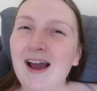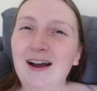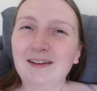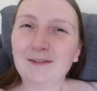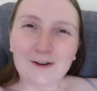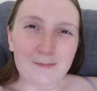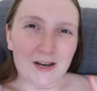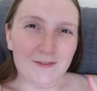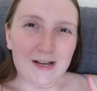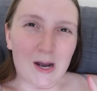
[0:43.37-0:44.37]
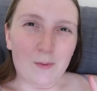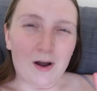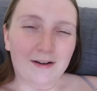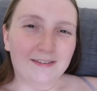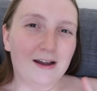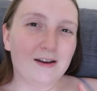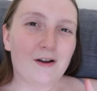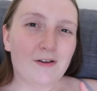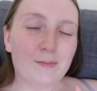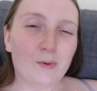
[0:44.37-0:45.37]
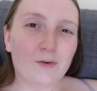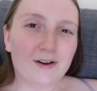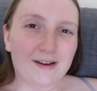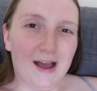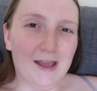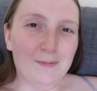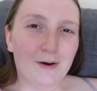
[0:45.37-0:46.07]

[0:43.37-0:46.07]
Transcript: I didn't film anything at work because I had a very boring day,